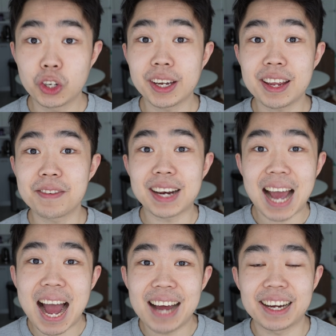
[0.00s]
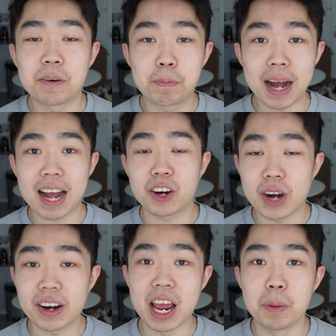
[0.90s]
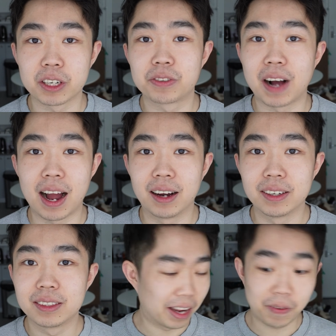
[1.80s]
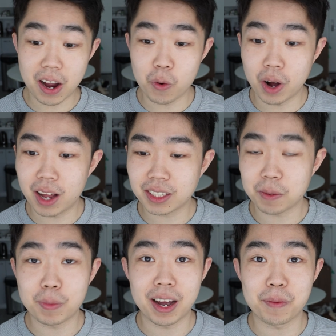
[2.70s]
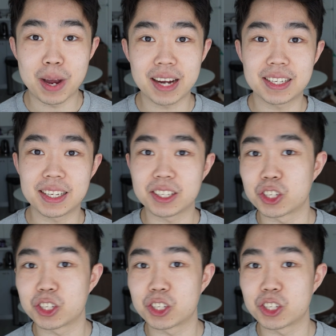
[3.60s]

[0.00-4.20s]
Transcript: can even add a background image file. If I want my magazine to